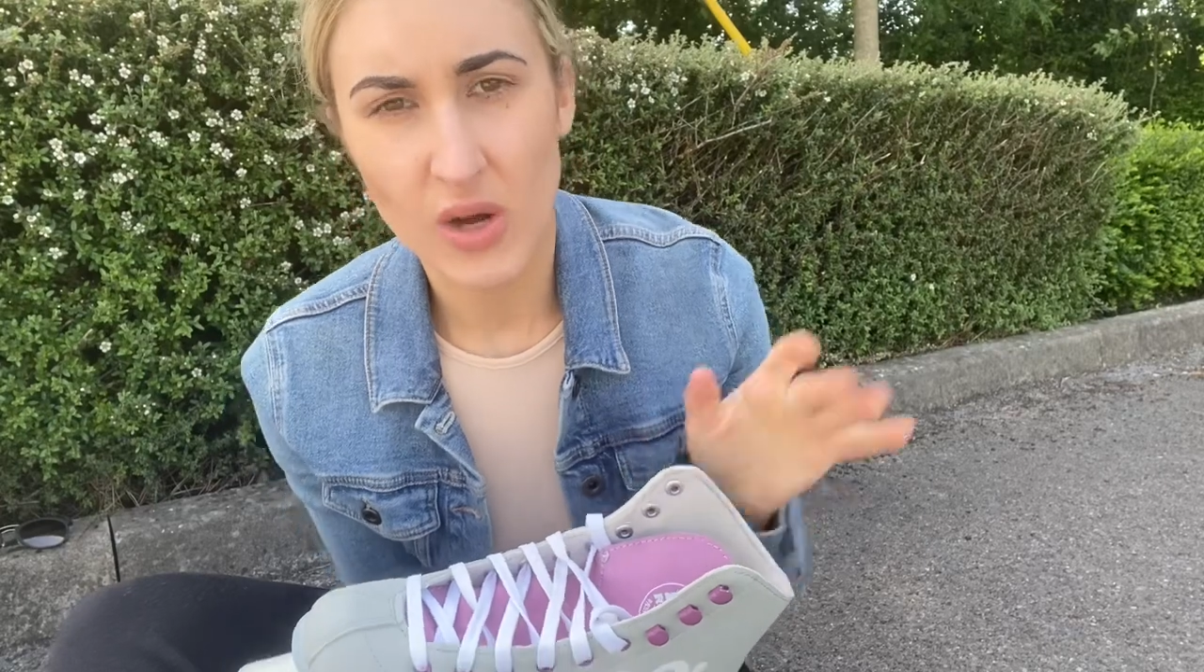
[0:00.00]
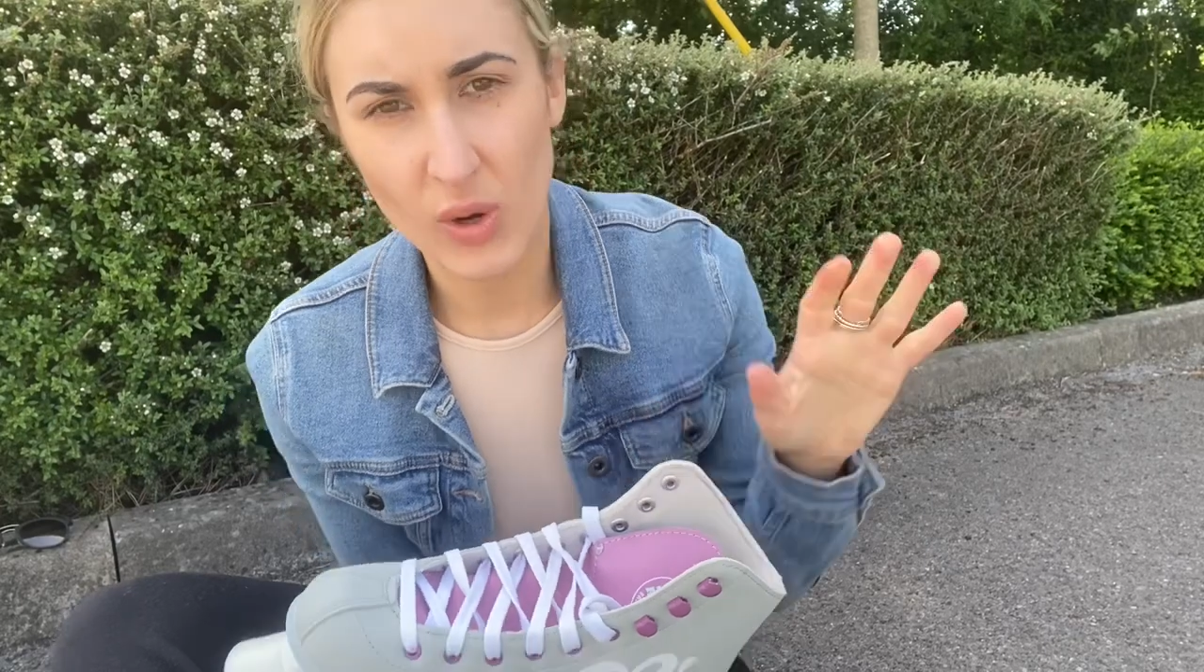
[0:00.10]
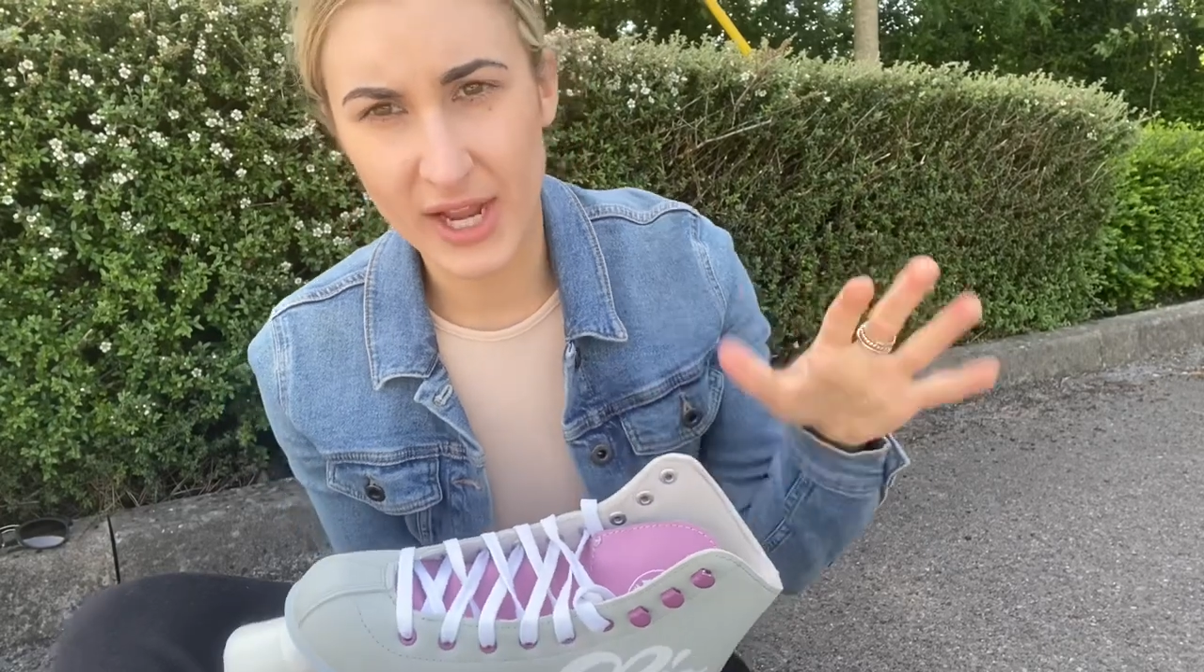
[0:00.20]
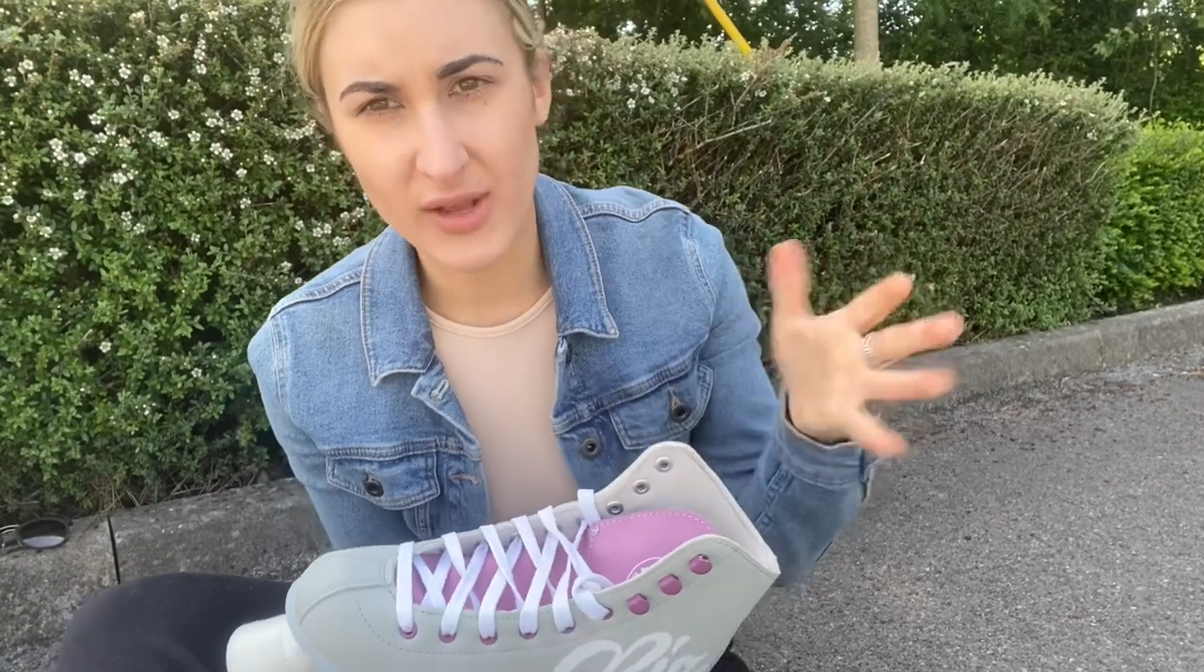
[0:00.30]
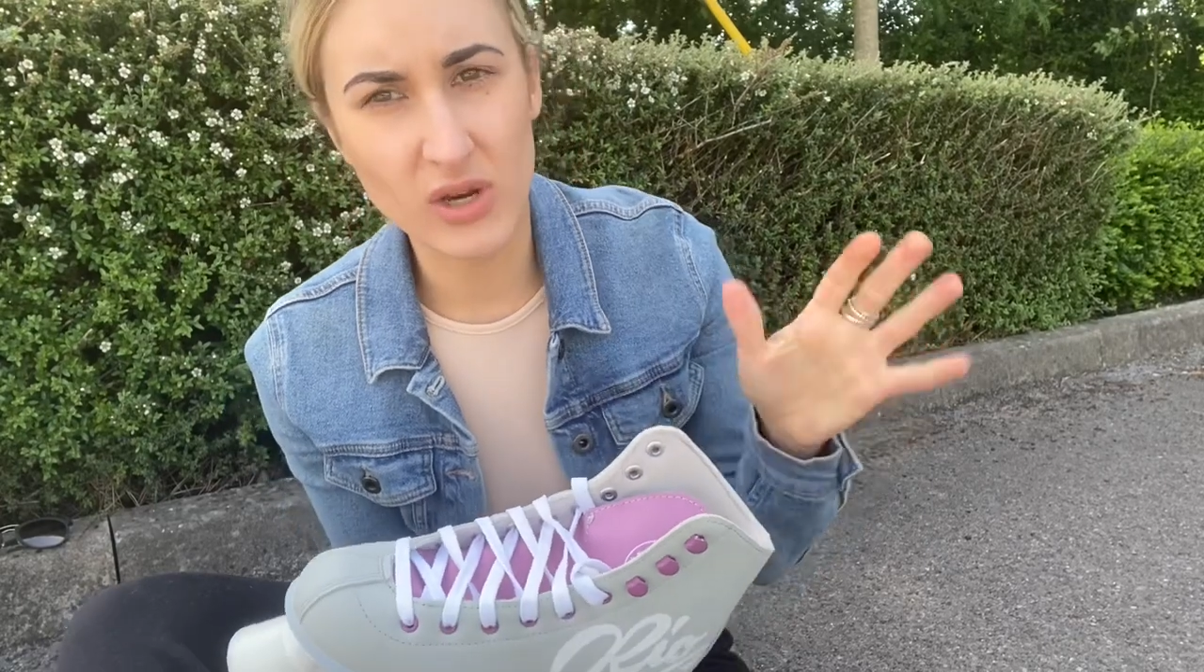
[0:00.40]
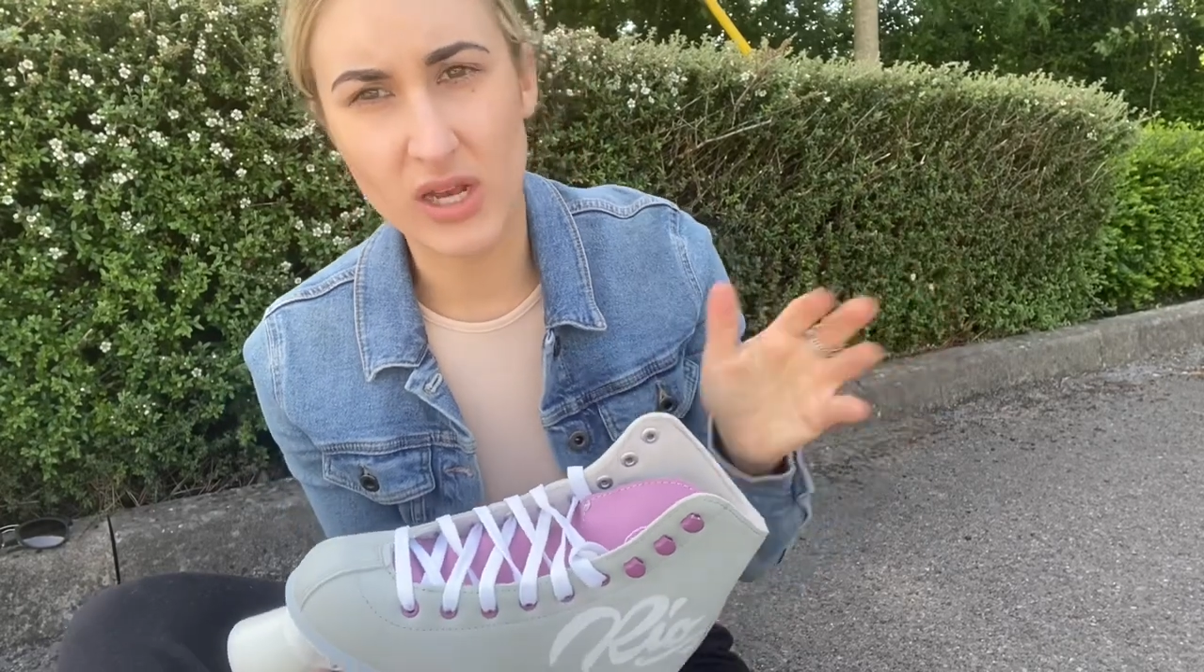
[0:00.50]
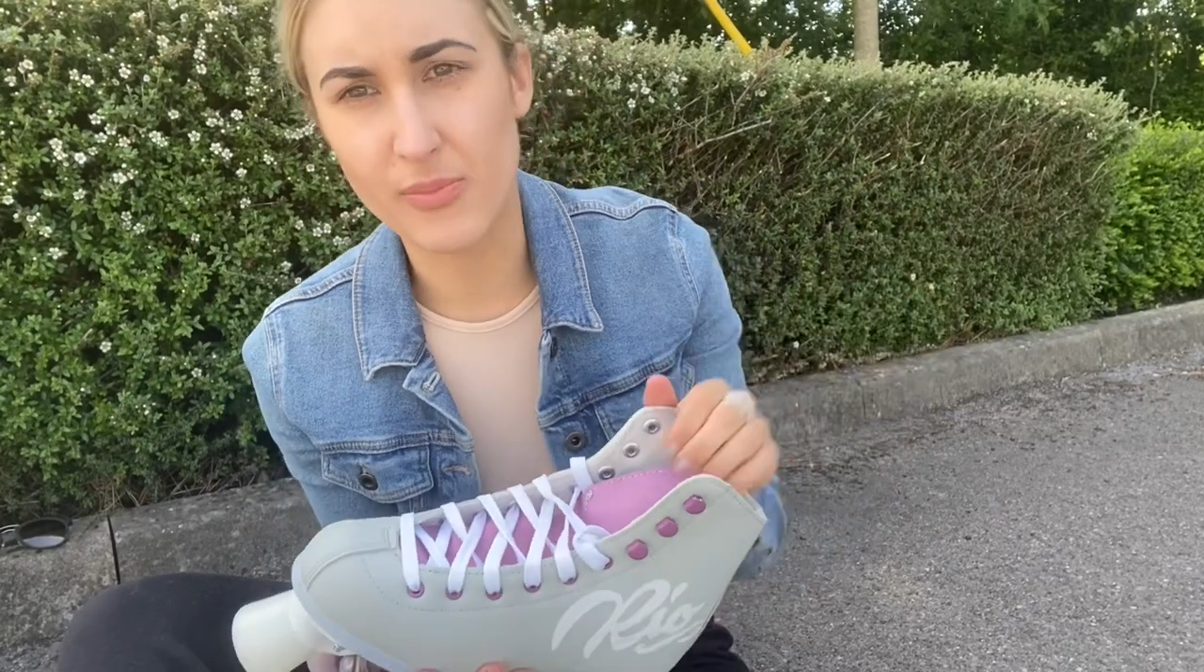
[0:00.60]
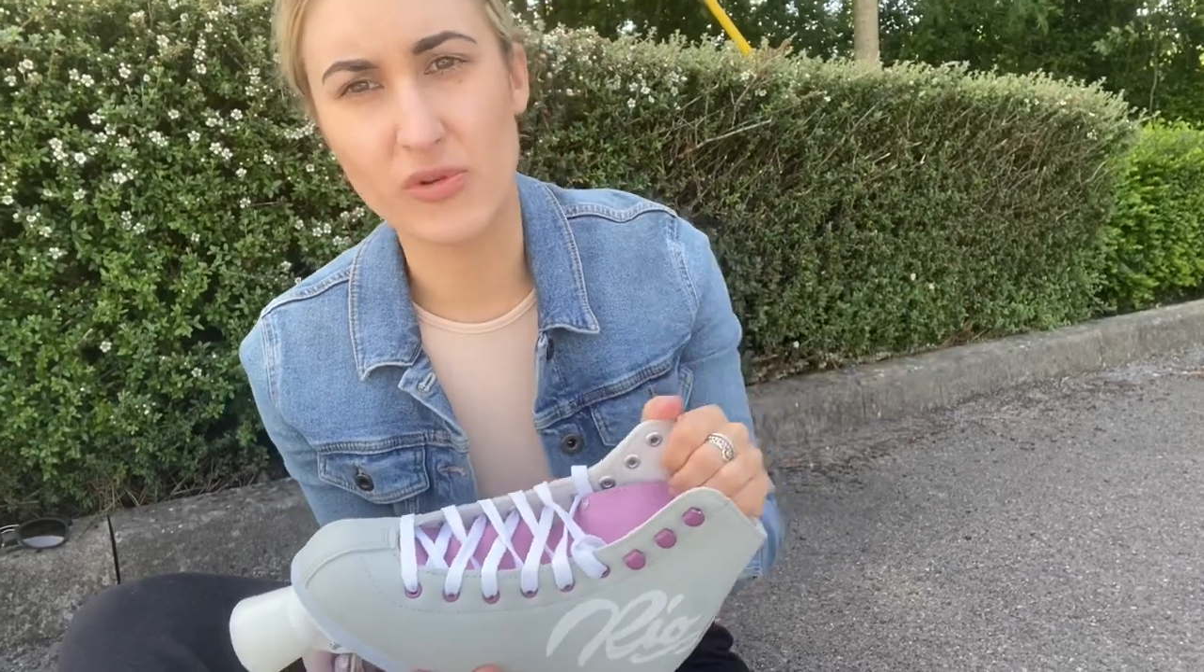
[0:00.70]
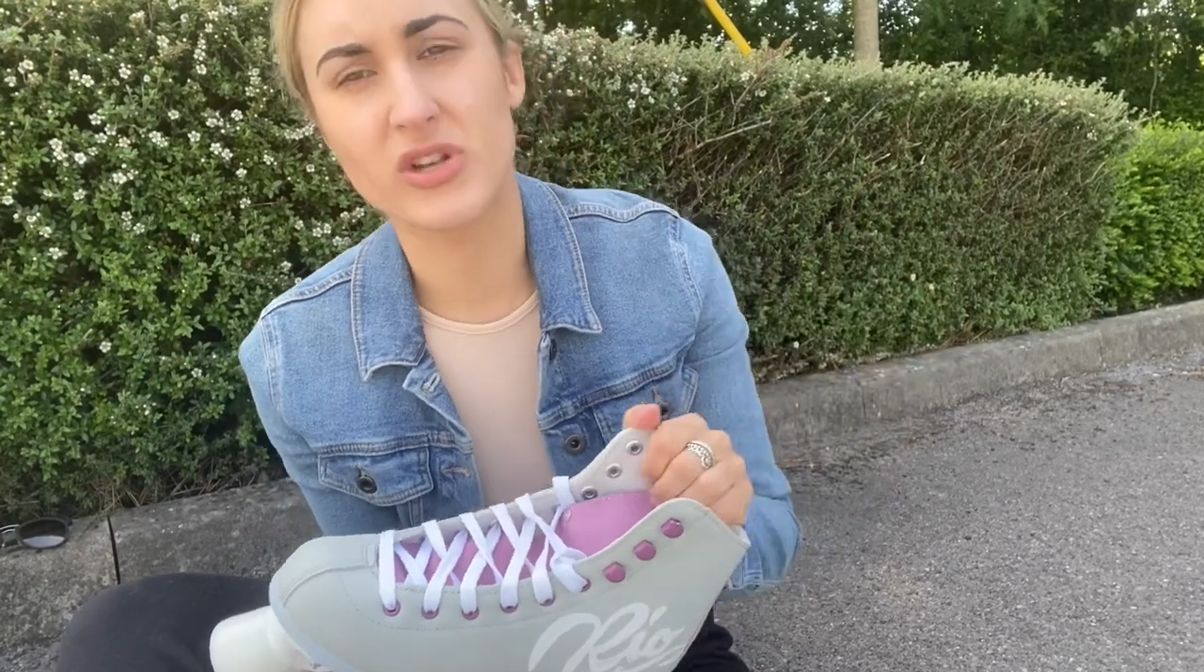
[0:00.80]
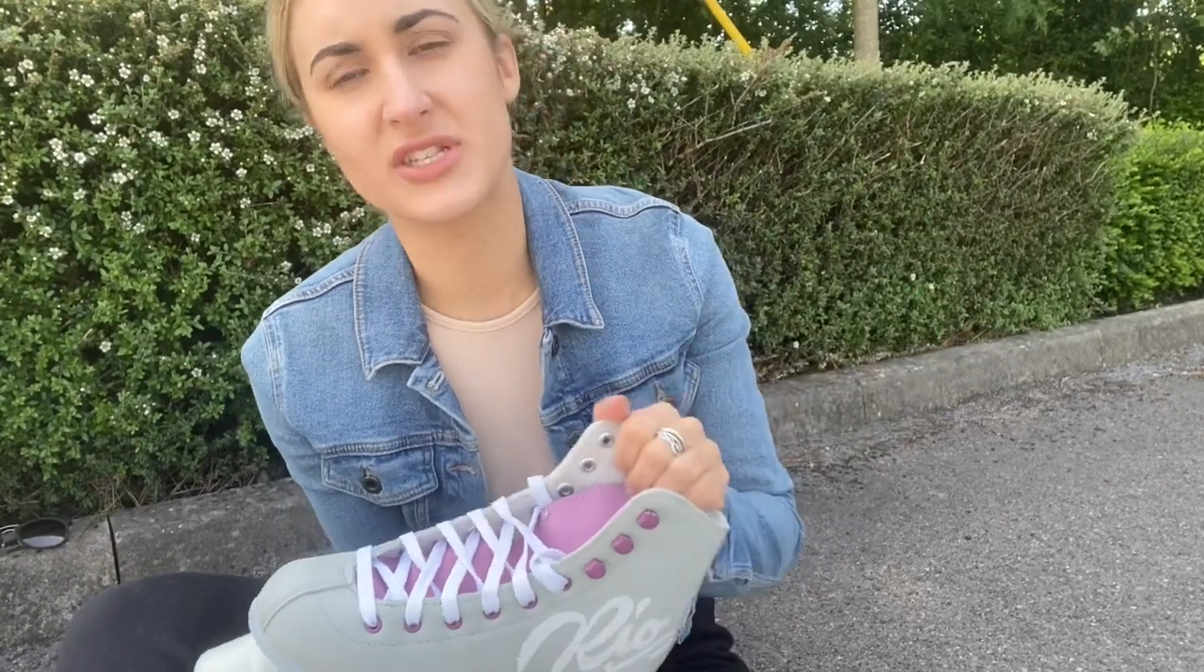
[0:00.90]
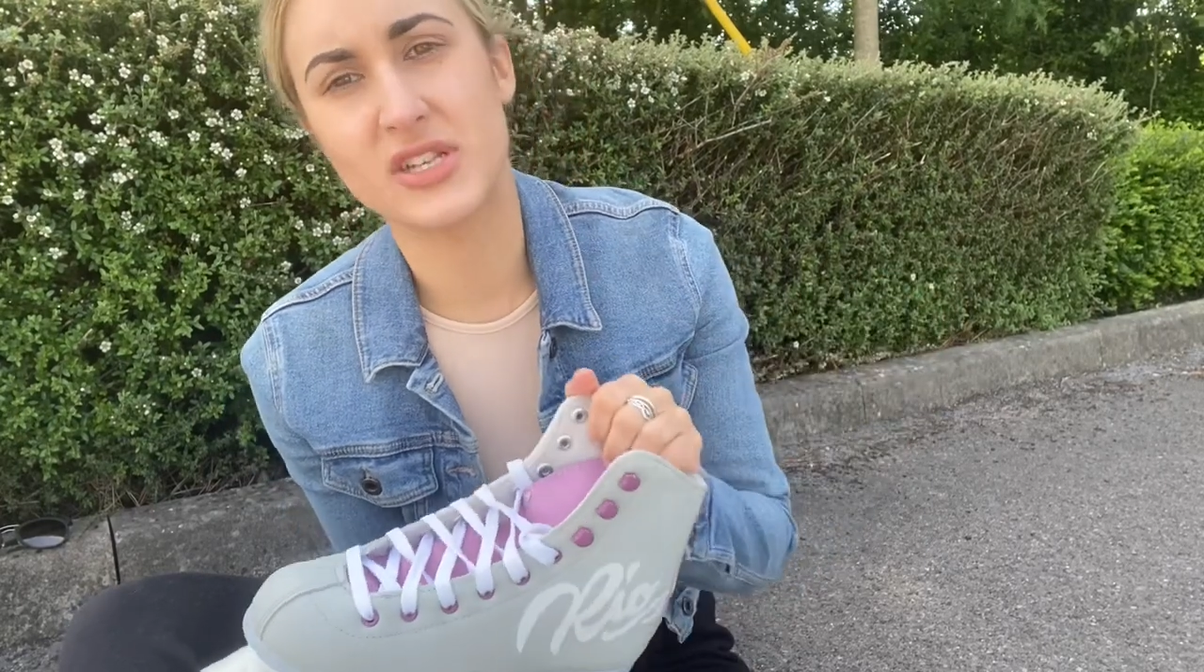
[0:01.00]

working on like a bronze,